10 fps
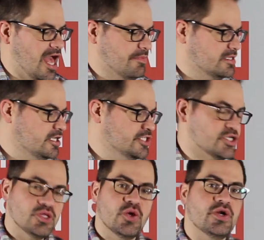I have my
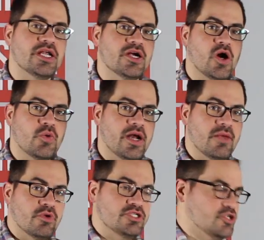t-shirt loaded here
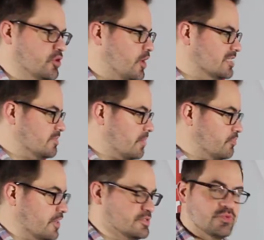already. I'm going to show you as my
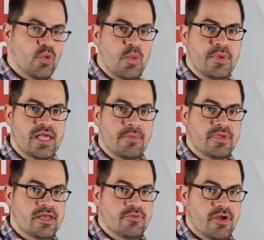press is warming
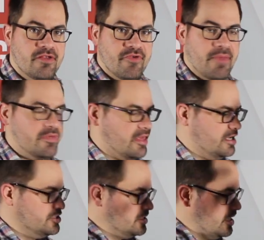up, getting ready for
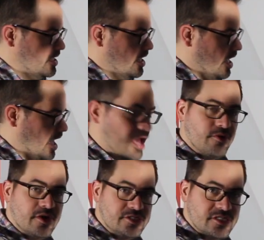application, how
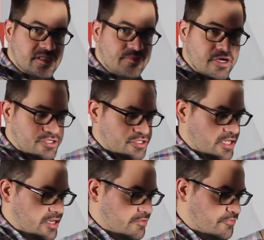to adjust the pressure
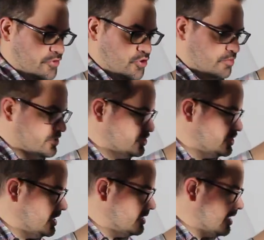setting for your
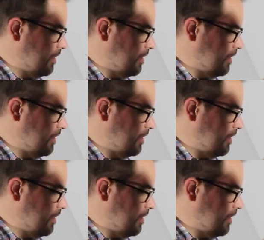machine.